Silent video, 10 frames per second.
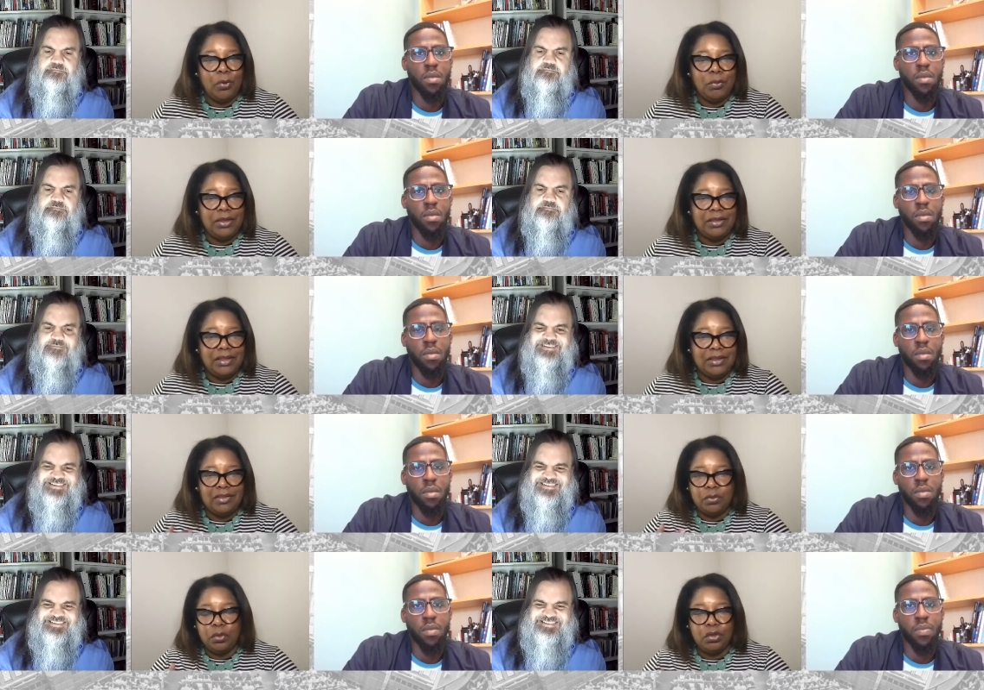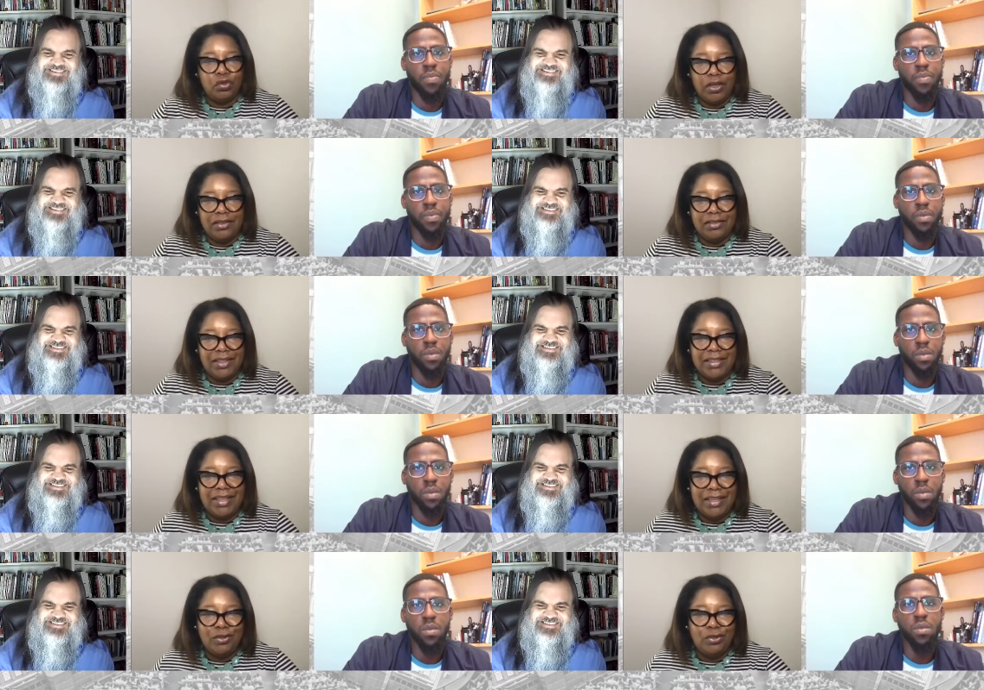Speaker 1: hoping that this will translate
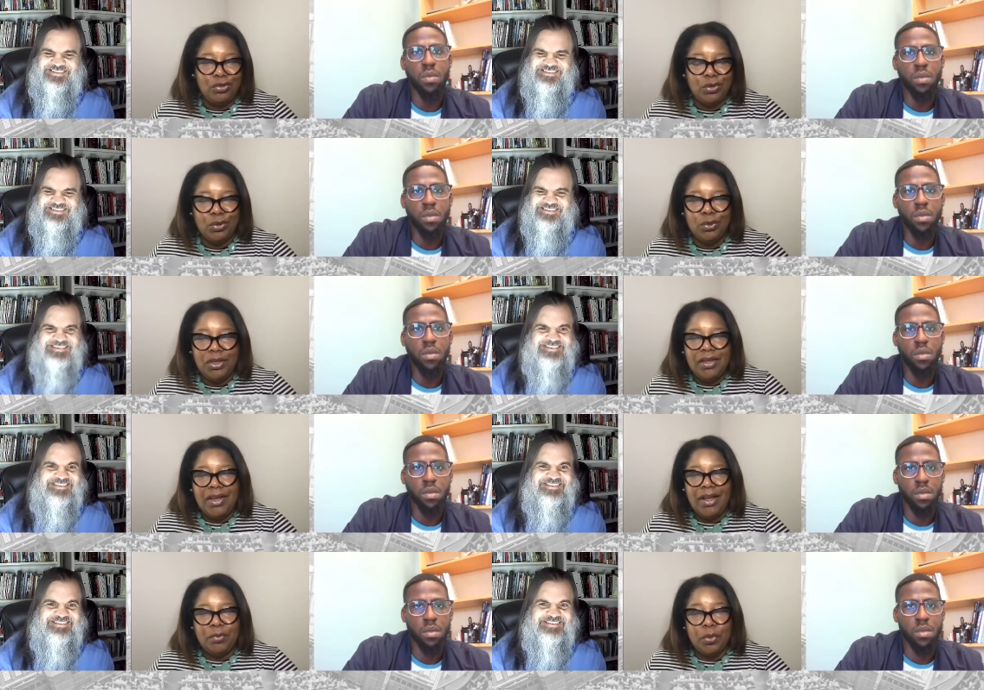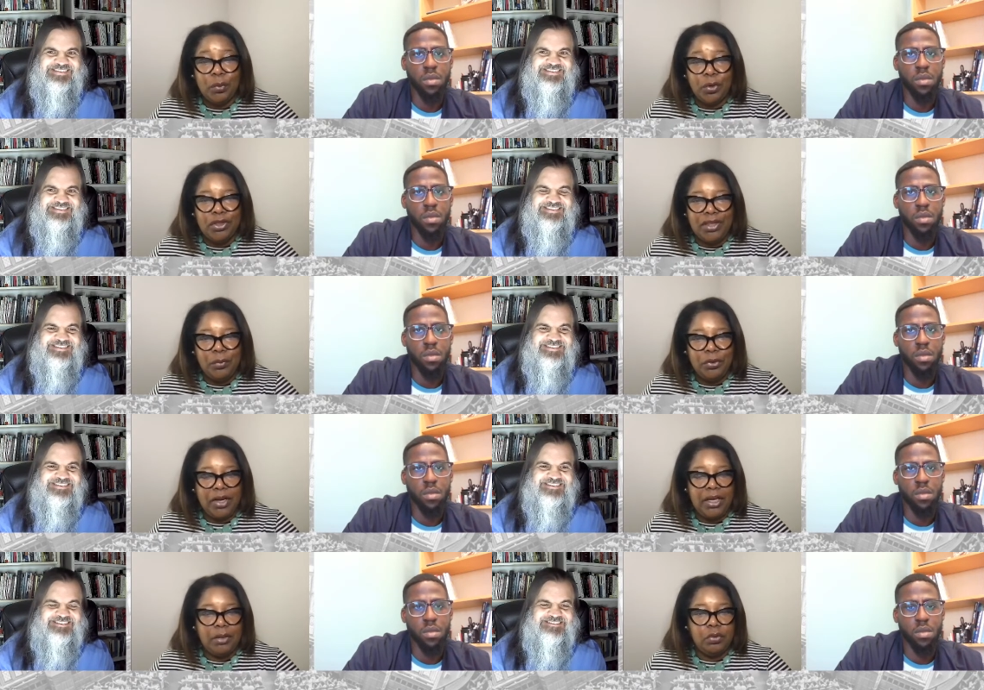into the work that
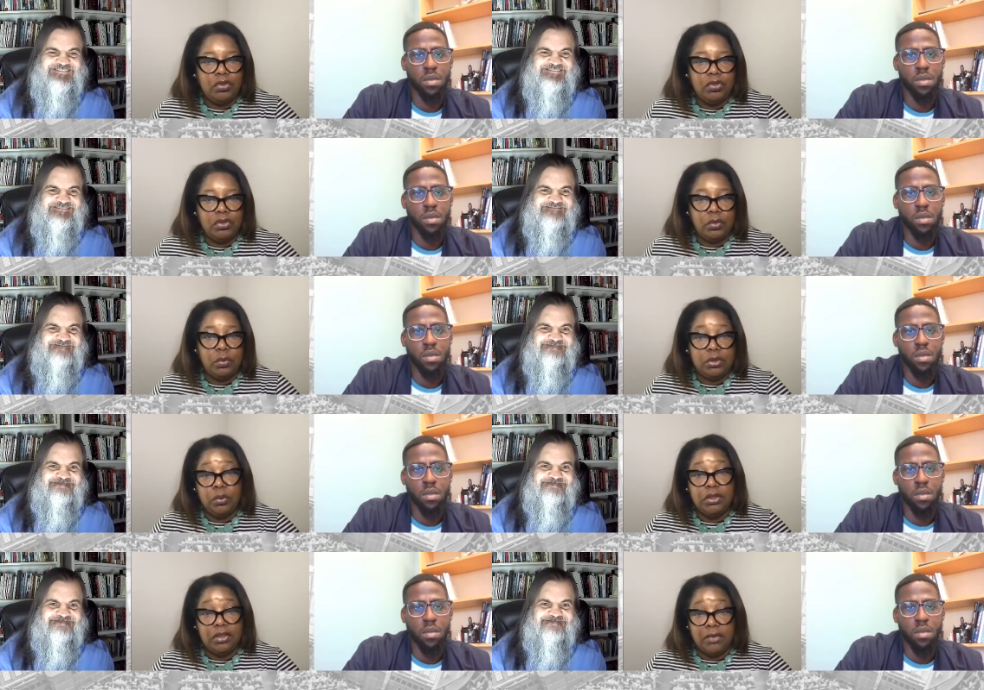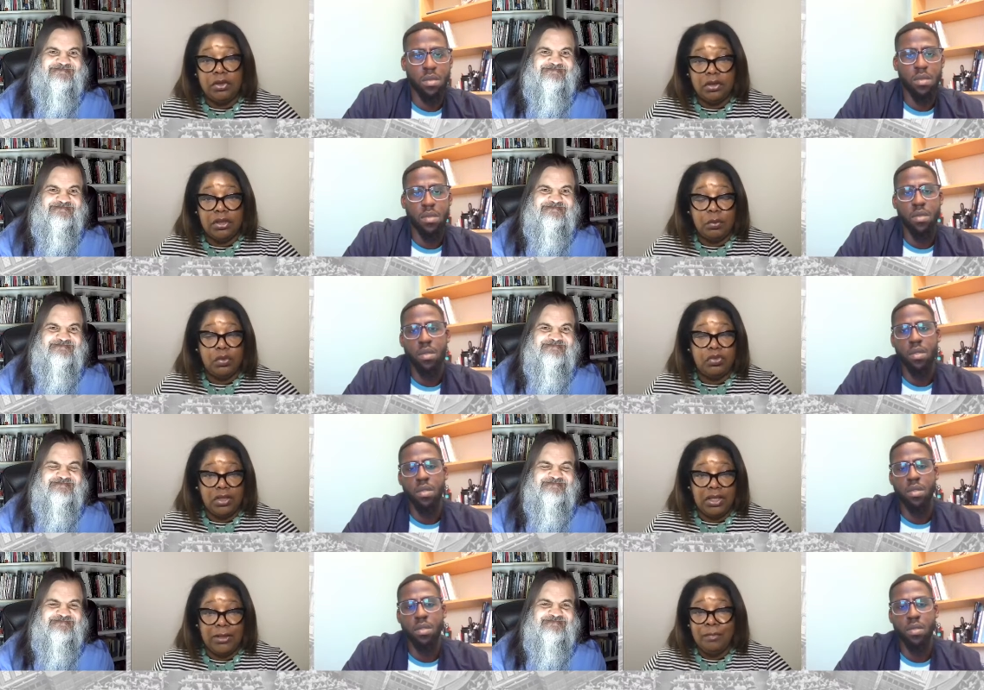we're able to do. And we definitely will
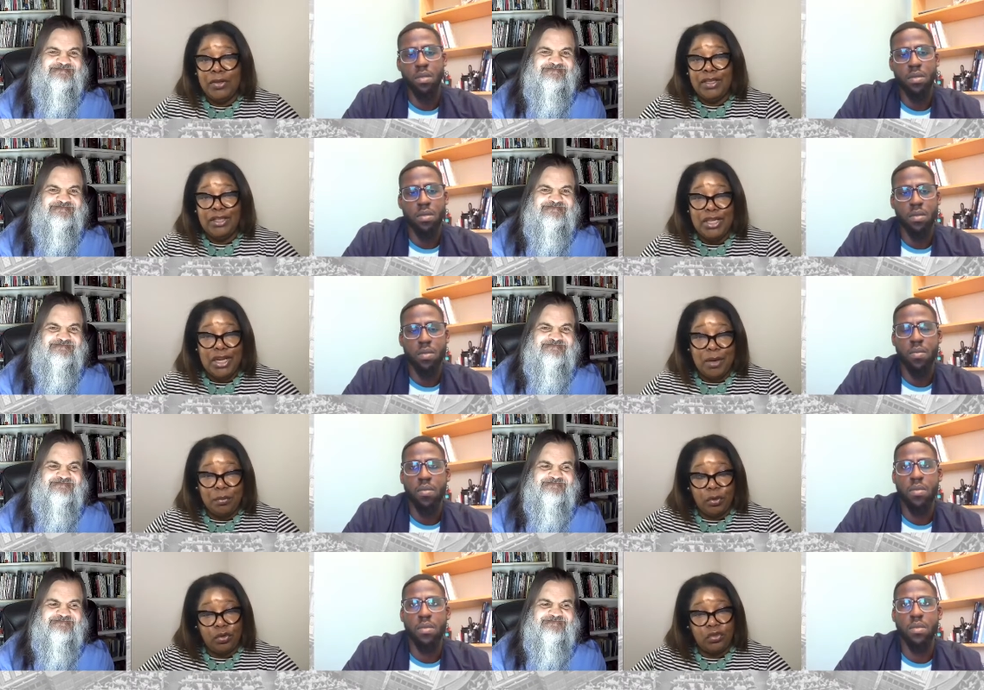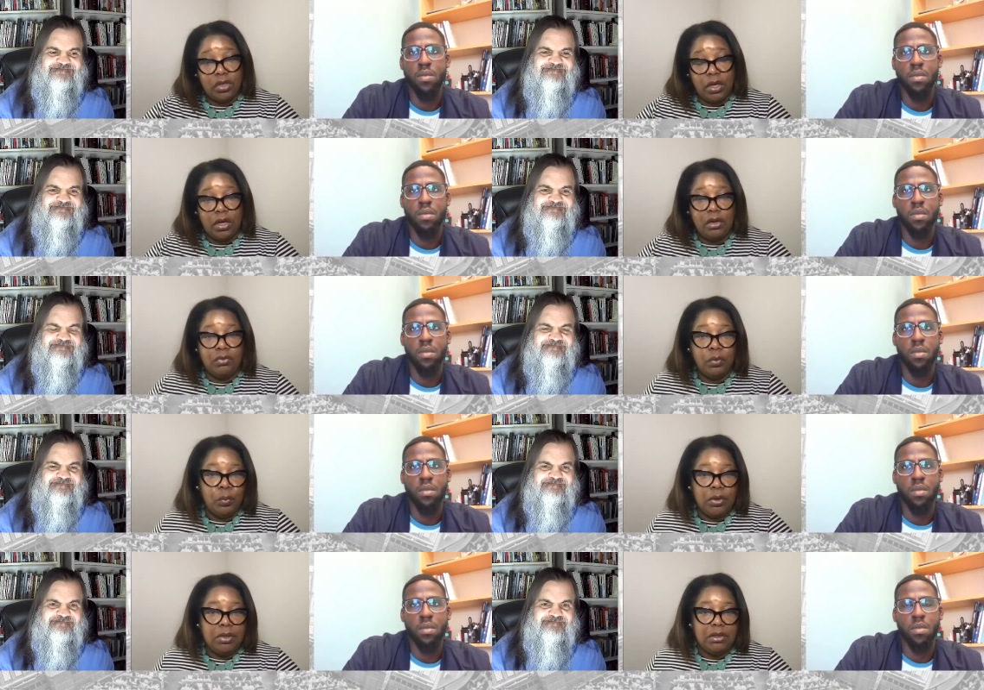see the numbers of
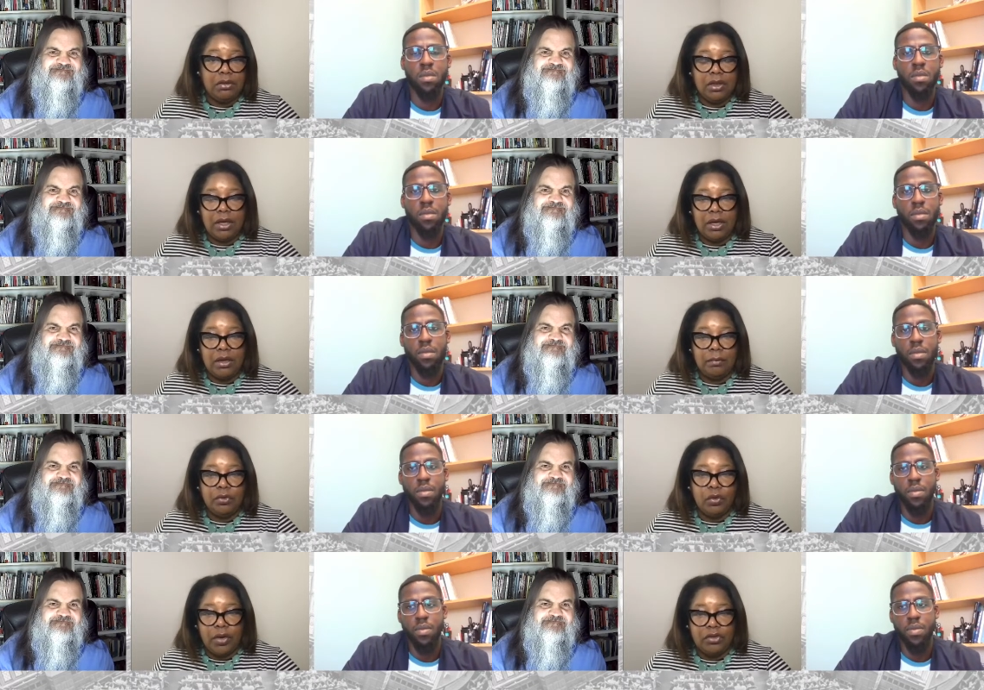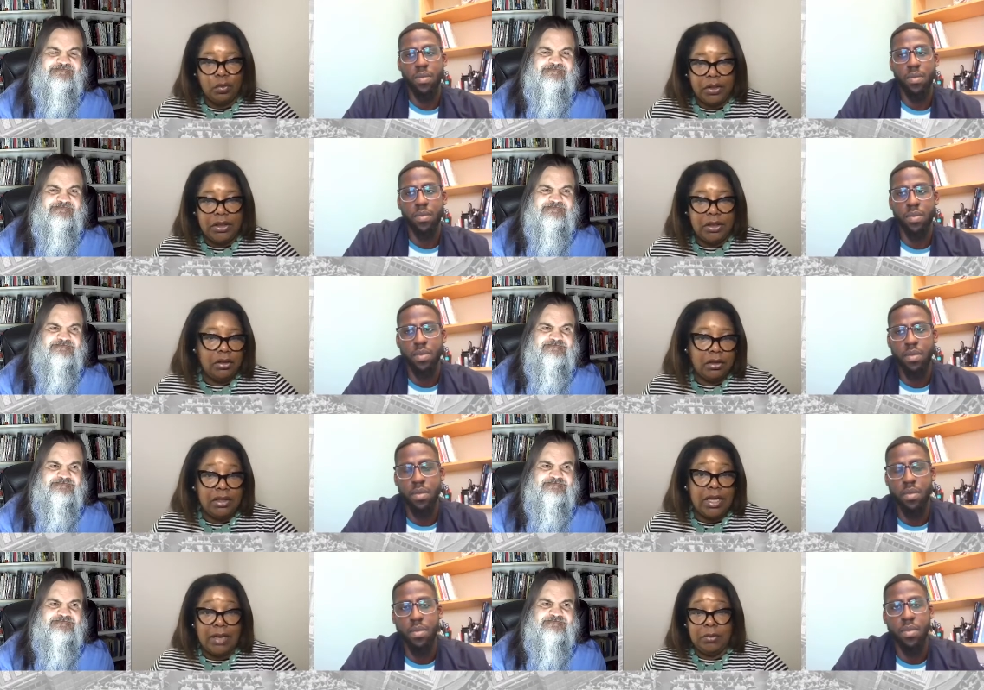women graduating
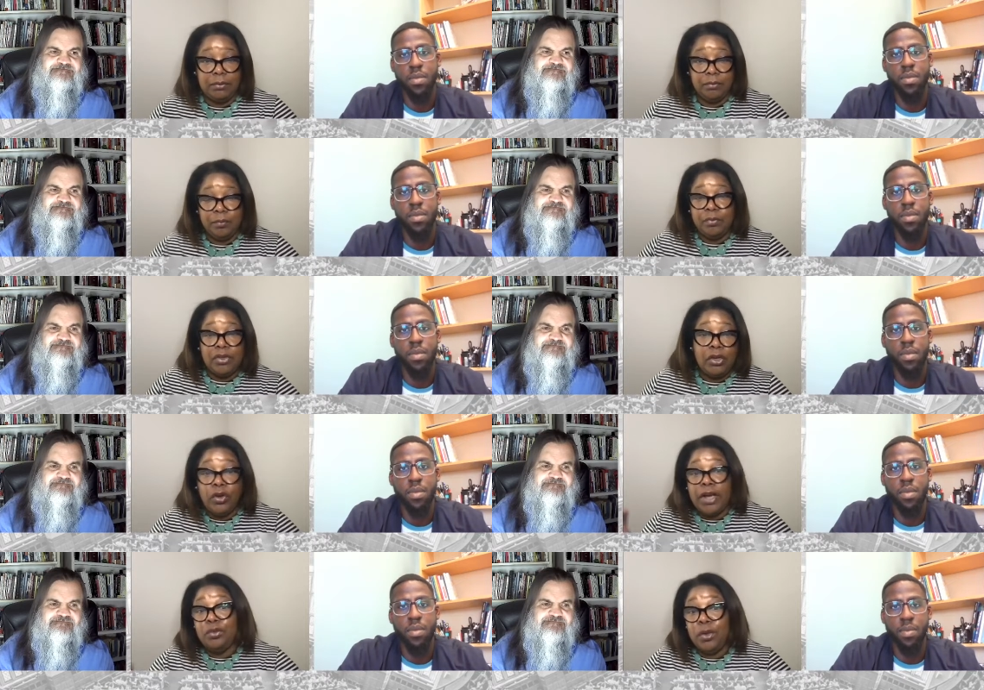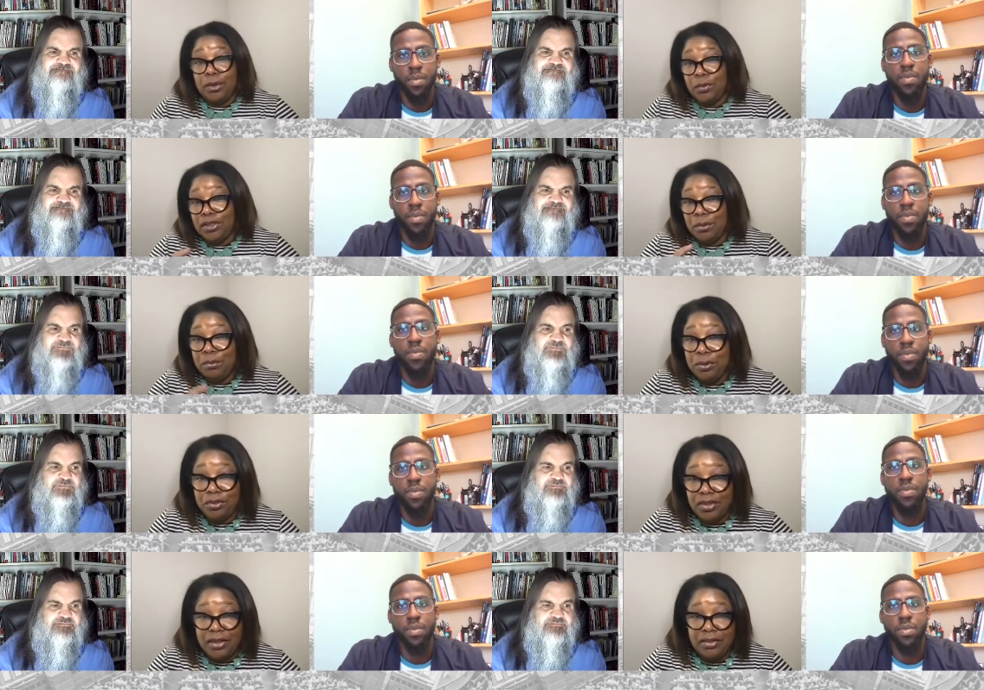with computer
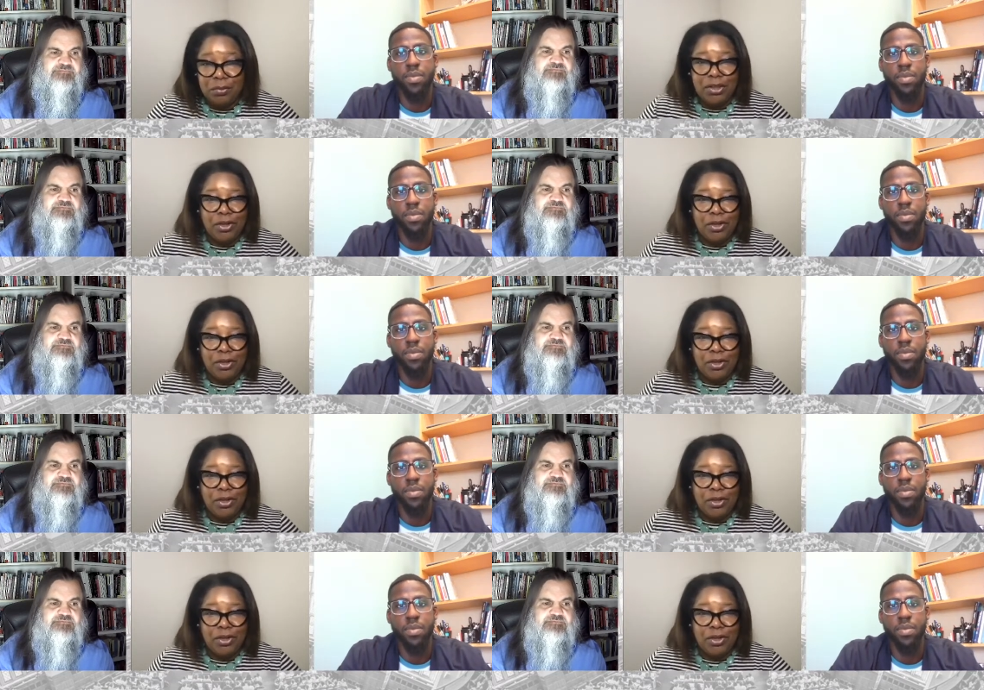science. Let